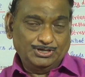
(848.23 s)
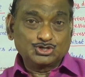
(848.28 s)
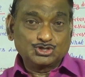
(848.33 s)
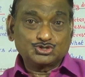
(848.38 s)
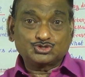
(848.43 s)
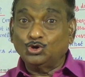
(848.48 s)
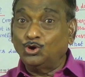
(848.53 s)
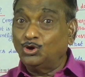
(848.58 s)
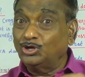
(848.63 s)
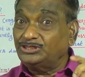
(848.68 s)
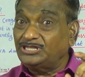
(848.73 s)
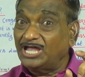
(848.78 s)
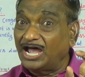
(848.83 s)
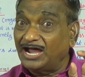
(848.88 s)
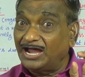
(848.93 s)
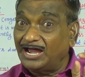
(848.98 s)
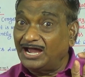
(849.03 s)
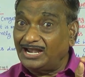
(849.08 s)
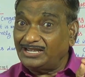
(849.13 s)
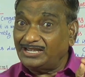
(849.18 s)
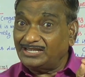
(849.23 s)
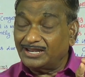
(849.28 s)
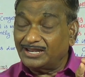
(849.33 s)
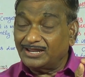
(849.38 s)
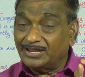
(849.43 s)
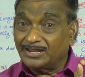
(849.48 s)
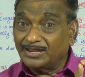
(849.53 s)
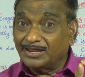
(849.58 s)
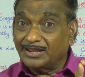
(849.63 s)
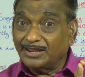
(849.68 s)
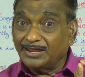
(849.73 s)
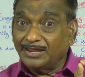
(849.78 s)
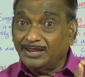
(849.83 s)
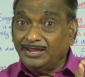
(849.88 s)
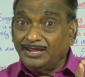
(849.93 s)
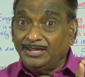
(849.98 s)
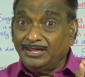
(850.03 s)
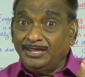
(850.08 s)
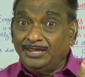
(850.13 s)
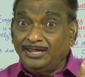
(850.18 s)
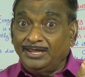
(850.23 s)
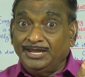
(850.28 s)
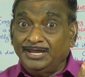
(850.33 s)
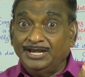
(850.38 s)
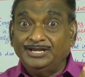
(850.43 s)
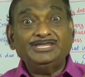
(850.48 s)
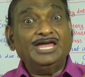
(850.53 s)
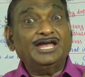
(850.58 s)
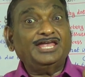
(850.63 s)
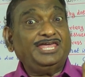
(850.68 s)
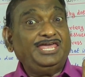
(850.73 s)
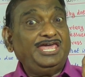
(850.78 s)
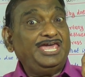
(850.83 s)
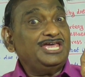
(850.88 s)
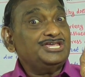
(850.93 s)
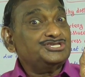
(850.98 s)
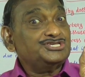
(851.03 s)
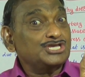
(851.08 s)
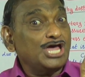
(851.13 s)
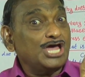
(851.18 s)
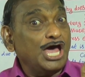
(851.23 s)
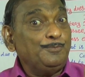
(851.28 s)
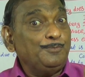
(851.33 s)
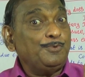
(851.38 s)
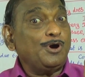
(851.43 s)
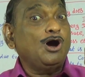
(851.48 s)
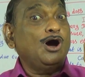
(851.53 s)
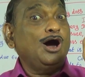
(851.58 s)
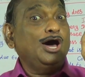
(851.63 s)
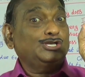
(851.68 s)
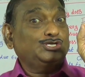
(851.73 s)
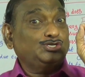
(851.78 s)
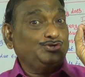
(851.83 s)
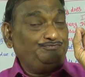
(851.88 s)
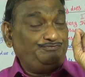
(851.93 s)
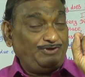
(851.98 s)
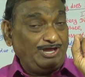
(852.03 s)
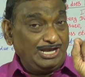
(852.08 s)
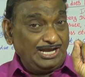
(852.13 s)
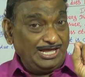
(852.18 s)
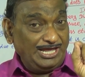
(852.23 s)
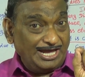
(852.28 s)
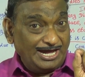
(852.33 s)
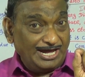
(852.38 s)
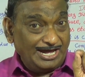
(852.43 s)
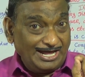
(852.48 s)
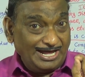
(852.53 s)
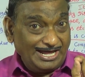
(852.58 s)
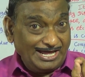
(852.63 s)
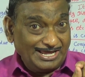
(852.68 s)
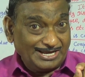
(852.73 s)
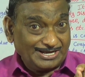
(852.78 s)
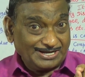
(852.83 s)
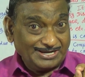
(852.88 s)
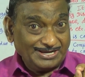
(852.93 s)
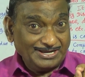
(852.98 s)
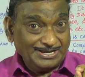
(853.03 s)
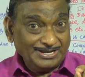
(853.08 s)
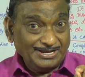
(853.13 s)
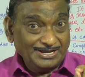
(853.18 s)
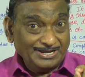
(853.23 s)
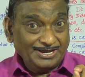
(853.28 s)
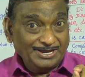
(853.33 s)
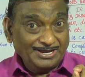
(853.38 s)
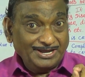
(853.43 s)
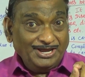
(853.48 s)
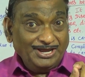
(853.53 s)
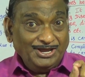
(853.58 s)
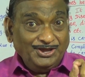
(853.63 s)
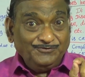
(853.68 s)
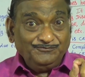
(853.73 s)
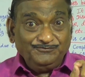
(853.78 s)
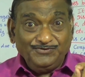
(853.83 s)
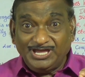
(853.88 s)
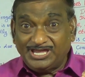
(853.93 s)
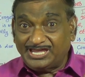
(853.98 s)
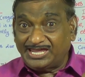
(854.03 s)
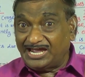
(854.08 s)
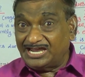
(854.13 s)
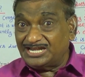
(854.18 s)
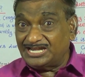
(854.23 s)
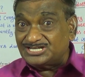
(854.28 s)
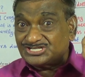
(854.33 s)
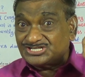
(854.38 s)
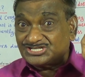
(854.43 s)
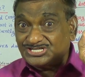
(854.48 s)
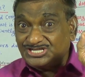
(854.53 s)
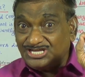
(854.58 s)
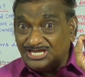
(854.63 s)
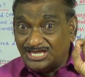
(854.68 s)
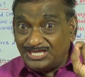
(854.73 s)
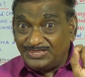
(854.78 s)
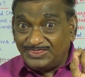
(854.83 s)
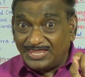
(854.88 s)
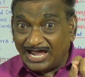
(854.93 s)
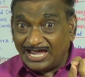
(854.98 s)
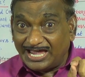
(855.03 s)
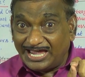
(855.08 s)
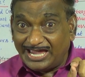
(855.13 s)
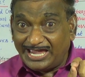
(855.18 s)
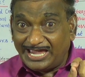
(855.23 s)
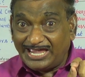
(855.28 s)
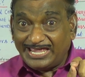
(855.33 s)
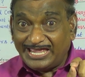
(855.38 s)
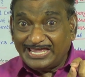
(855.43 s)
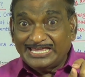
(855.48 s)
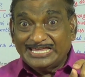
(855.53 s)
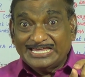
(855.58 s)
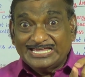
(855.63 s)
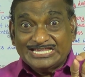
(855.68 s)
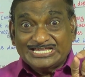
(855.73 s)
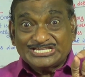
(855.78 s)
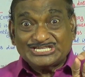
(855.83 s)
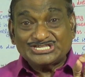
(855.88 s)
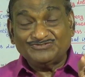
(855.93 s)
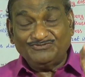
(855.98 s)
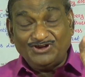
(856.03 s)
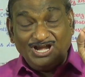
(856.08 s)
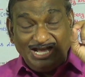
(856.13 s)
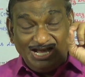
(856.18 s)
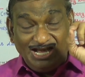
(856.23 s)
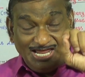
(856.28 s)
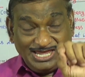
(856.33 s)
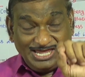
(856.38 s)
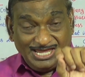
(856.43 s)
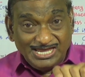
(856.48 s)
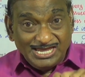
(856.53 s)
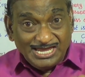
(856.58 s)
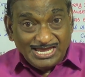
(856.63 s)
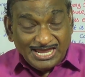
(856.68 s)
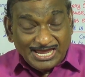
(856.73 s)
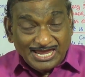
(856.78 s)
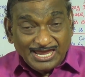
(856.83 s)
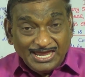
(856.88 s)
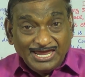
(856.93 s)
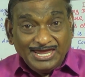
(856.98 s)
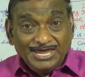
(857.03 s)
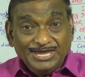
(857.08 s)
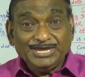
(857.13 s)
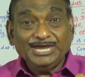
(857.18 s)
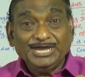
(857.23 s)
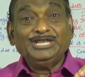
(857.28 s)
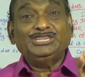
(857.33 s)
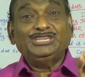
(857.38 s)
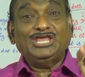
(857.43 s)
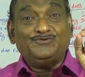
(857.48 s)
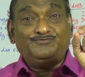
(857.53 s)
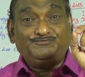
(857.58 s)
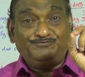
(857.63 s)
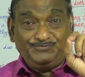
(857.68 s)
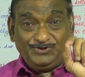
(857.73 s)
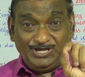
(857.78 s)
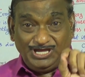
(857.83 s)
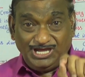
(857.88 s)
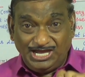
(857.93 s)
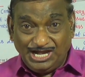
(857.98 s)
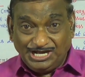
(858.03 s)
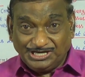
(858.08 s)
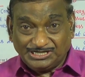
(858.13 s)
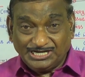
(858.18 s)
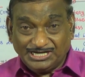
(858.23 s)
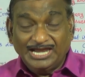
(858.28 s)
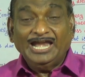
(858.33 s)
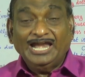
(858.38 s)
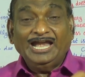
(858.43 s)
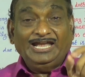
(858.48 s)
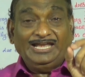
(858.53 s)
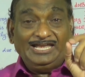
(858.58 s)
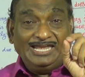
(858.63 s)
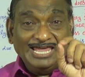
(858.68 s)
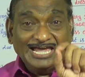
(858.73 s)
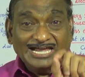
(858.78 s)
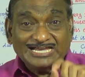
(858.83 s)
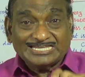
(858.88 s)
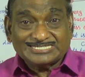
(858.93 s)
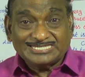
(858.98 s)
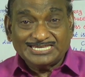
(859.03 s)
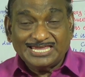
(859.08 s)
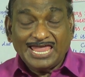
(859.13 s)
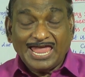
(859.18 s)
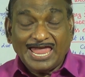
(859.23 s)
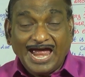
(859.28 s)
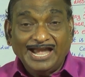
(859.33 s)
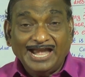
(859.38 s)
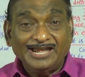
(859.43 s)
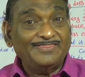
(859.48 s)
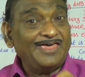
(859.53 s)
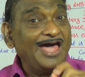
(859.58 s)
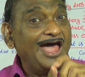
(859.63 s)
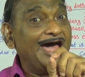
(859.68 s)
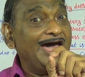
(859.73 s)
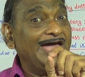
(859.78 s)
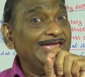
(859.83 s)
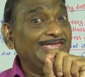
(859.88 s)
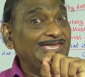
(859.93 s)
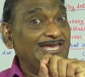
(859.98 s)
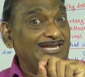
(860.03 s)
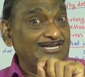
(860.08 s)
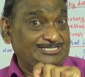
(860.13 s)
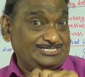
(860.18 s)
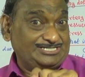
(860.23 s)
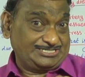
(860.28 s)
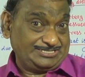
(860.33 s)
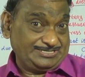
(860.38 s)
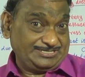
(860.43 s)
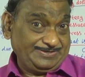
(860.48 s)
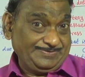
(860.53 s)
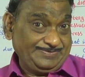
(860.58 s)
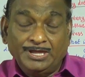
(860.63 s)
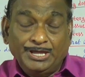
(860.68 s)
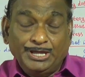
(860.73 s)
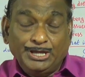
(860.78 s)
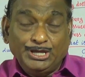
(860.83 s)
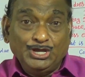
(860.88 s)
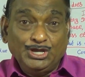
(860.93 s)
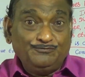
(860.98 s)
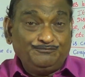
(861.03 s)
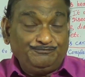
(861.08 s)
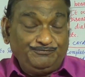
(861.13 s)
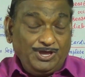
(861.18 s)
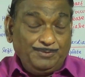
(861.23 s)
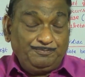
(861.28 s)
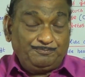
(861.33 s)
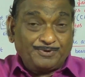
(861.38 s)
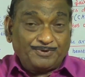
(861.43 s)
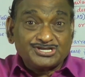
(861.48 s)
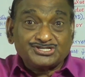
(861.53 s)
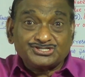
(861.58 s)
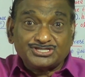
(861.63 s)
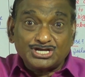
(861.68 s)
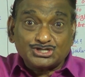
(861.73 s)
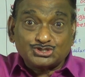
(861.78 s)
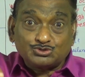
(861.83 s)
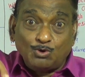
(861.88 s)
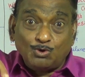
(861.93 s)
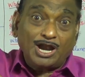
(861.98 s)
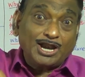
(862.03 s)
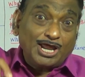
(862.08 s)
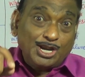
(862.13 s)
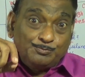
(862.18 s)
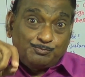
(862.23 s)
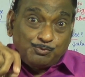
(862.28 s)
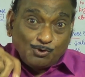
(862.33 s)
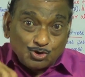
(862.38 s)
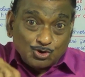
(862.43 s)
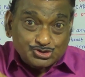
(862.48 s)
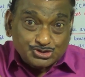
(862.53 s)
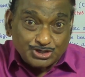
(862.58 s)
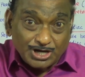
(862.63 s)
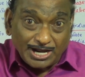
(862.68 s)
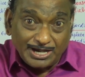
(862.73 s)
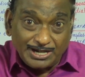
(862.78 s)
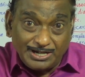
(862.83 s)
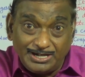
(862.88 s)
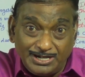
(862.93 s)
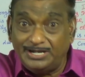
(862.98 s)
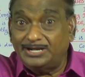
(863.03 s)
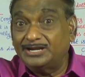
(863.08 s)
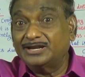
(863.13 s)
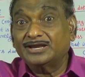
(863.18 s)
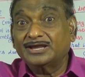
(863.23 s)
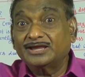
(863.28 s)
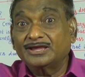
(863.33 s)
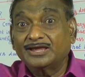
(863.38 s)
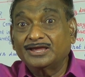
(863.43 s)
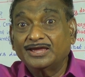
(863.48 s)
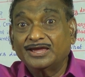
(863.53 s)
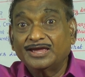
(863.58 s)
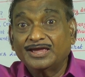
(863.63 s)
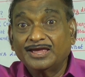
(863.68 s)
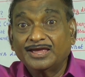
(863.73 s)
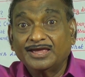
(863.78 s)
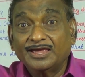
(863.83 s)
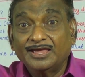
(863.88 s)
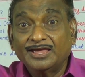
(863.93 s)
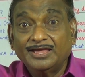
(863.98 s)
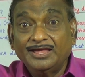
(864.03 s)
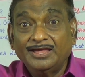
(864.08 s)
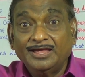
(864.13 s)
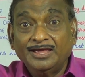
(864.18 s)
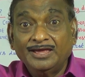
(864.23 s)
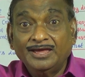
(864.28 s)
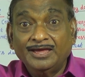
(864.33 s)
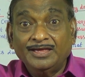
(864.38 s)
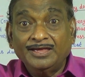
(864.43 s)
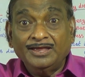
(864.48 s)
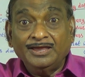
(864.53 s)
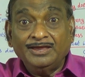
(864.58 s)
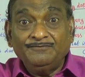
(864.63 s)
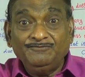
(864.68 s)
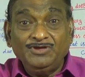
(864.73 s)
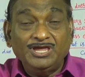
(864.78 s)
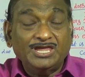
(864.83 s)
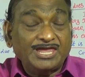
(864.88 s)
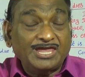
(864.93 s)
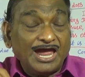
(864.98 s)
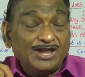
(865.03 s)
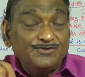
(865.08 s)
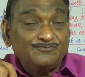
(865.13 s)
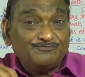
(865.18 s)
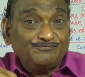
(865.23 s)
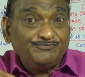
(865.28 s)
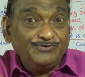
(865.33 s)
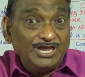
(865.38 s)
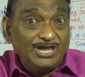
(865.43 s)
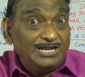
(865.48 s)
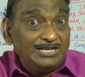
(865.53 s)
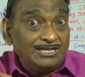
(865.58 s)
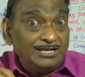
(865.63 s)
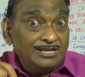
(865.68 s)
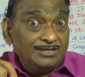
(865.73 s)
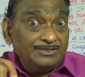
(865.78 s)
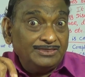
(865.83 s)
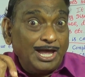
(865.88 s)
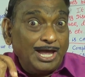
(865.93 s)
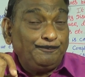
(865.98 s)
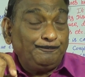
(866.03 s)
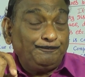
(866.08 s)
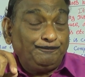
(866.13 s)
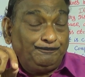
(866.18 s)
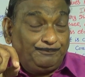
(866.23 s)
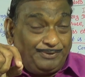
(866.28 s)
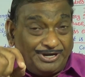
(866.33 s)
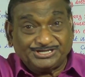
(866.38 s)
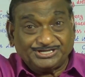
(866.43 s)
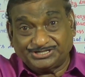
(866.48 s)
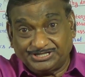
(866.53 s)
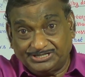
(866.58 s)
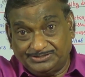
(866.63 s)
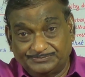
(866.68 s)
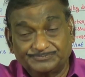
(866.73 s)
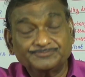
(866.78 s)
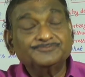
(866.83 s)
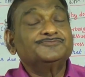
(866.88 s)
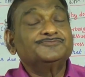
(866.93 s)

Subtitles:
So that in the case of heart failure, we can see the swelling in the feet, legs and the ankles. If we press the swollen portion, we can feel the pit.